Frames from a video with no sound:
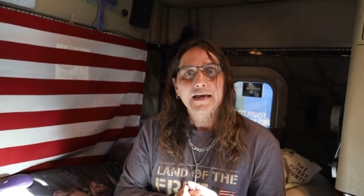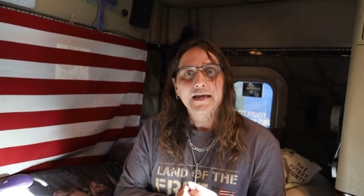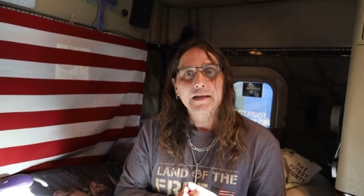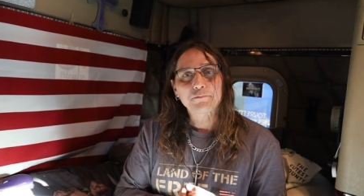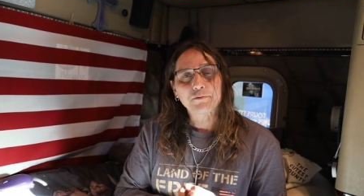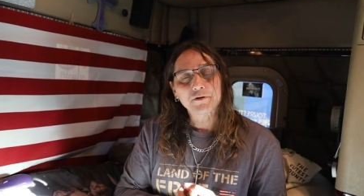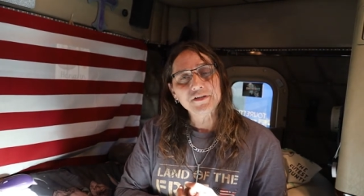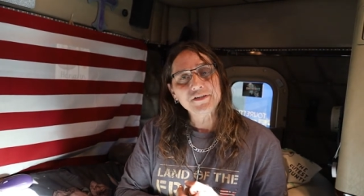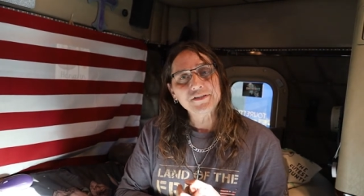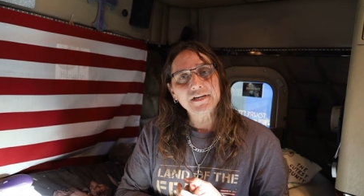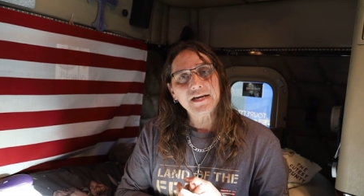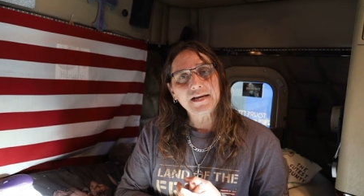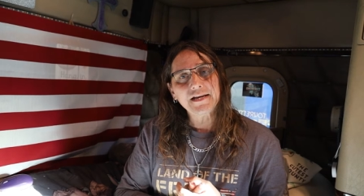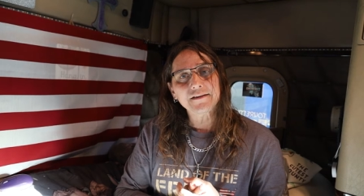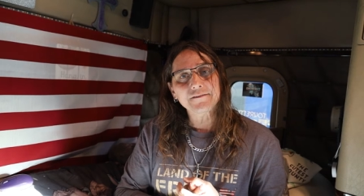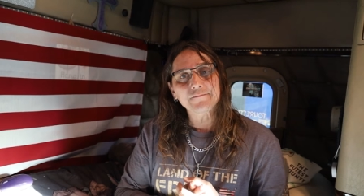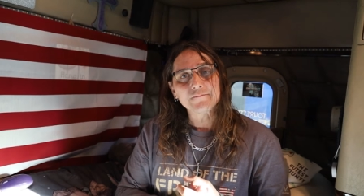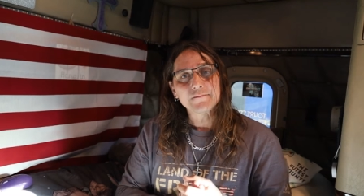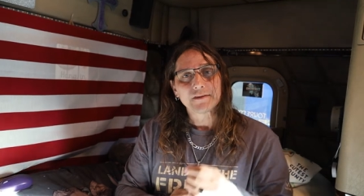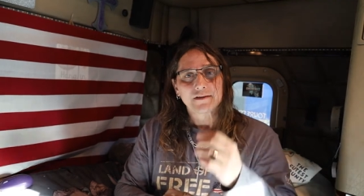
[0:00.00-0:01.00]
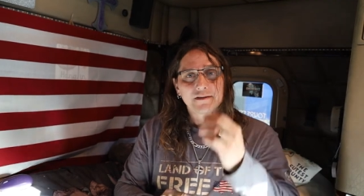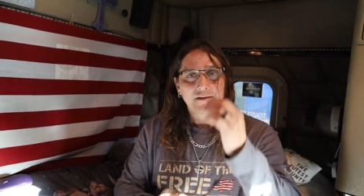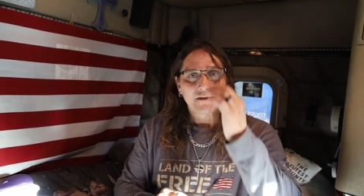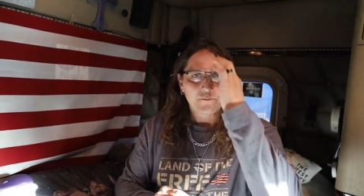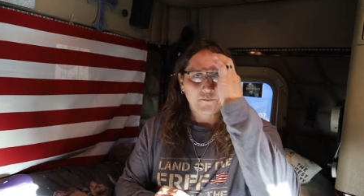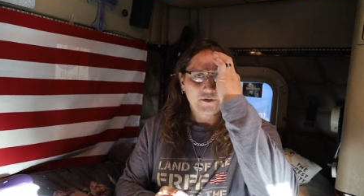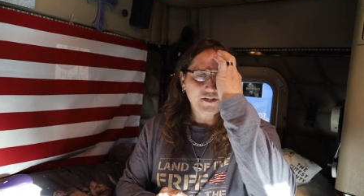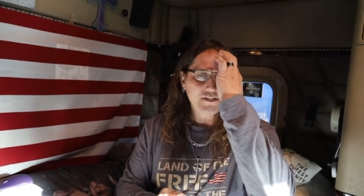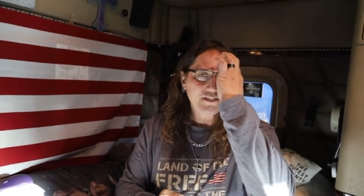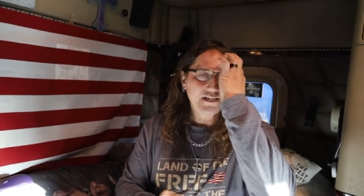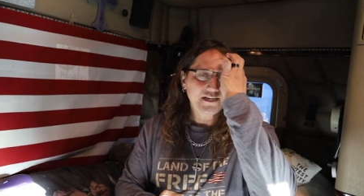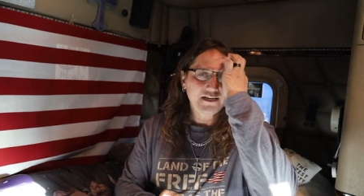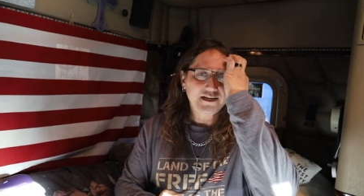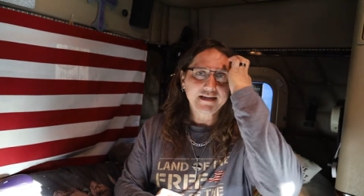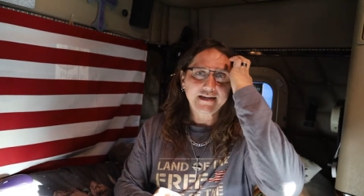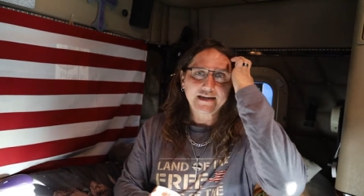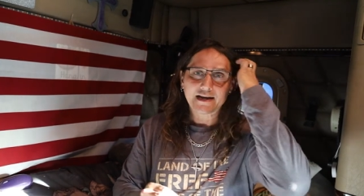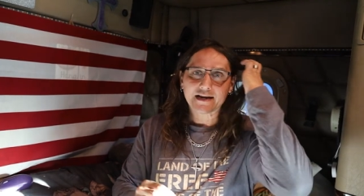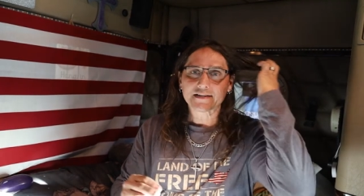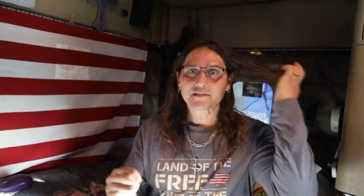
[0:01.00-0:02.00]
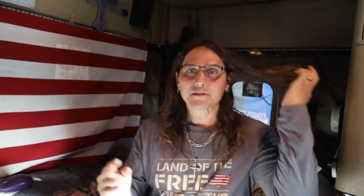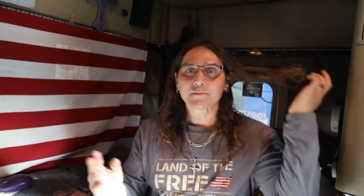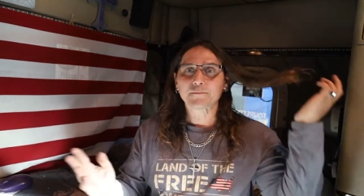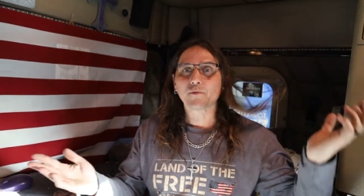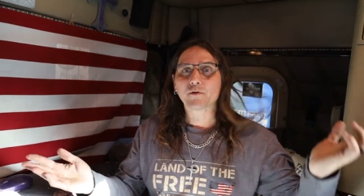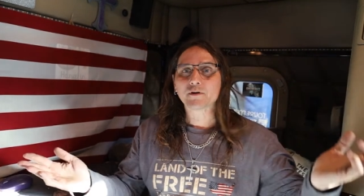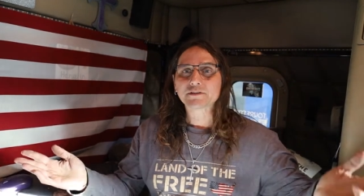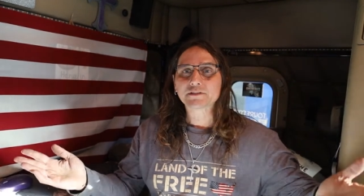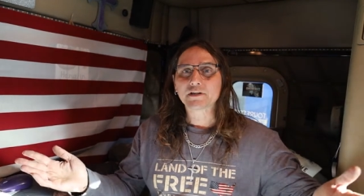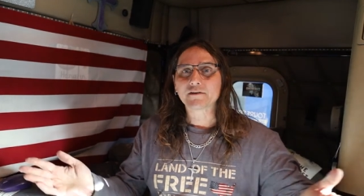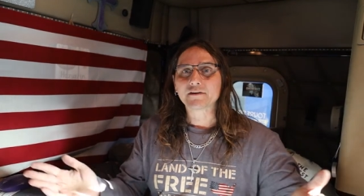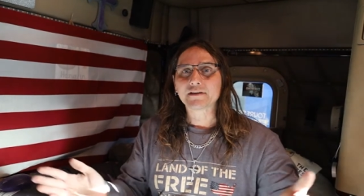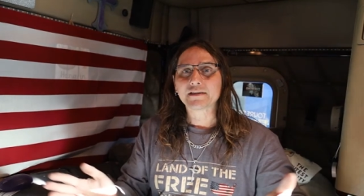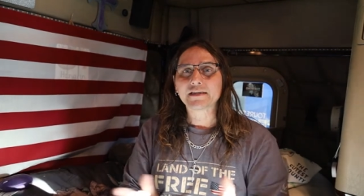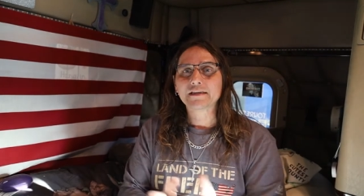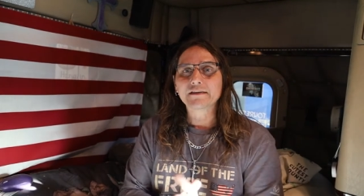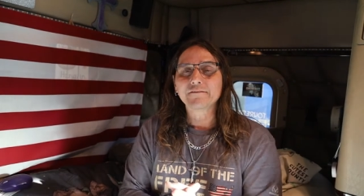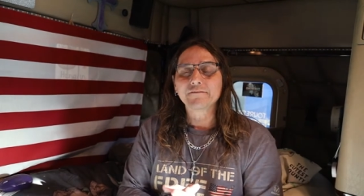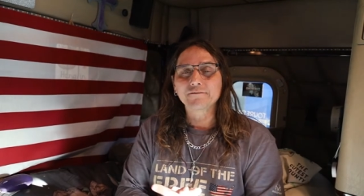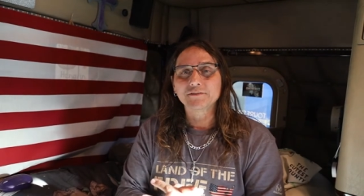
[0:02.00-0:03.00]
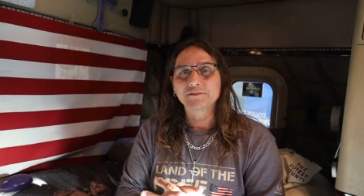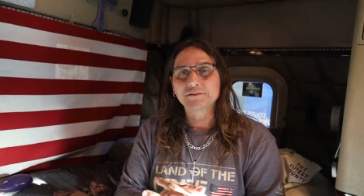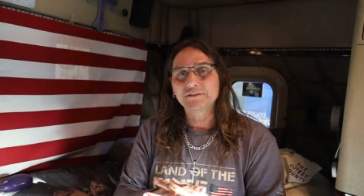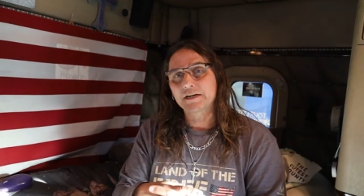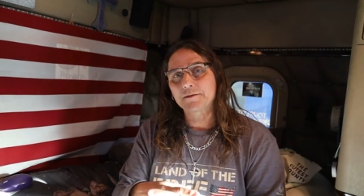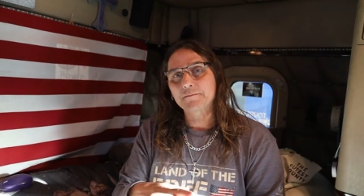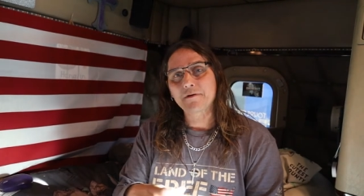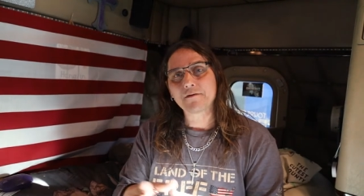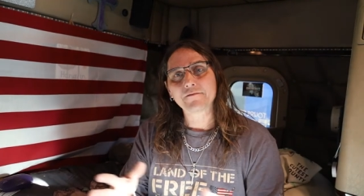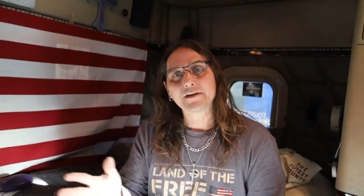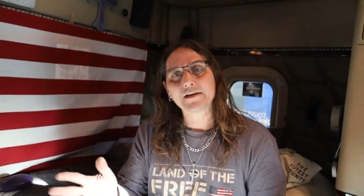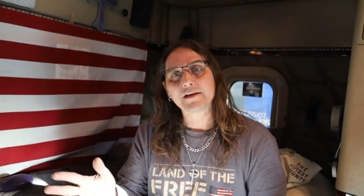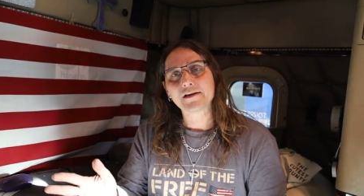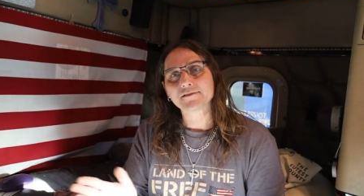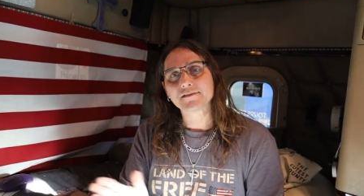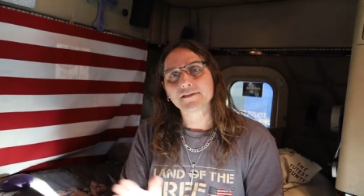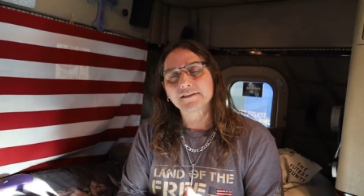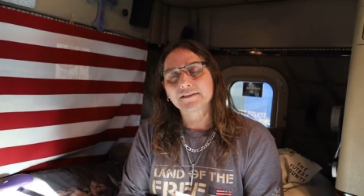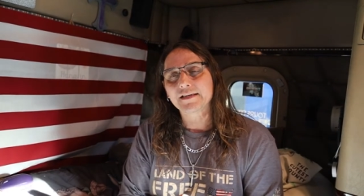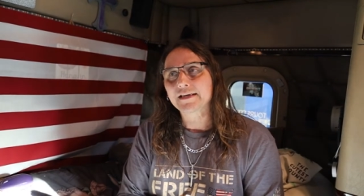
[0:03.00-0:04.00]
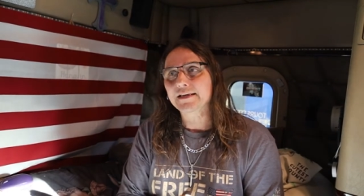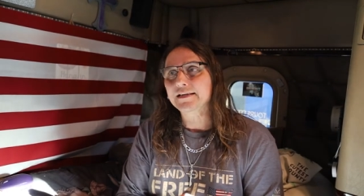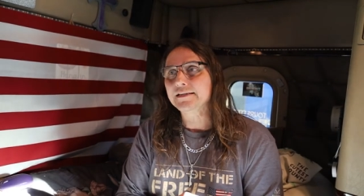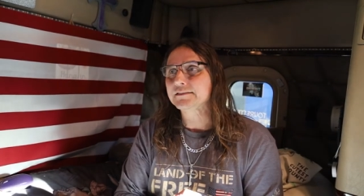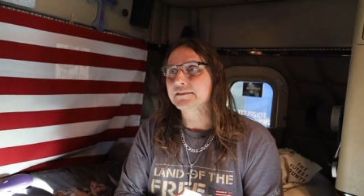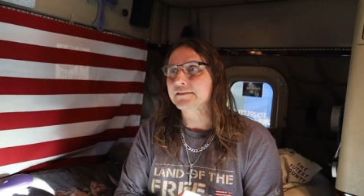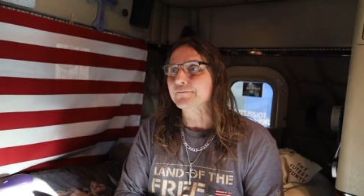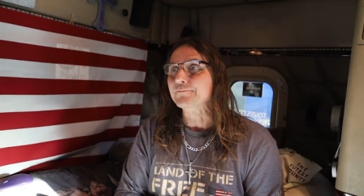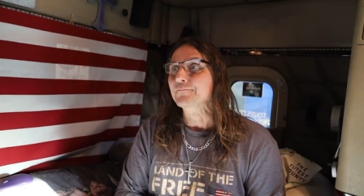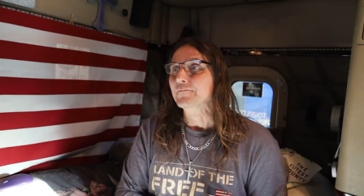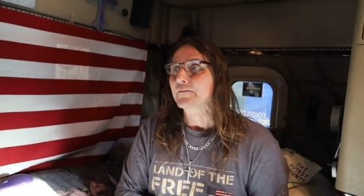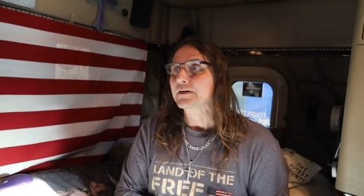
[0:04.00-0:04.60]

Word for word: I'd appreciate it. Appreciate any kind of support y'all give, share my videos and things,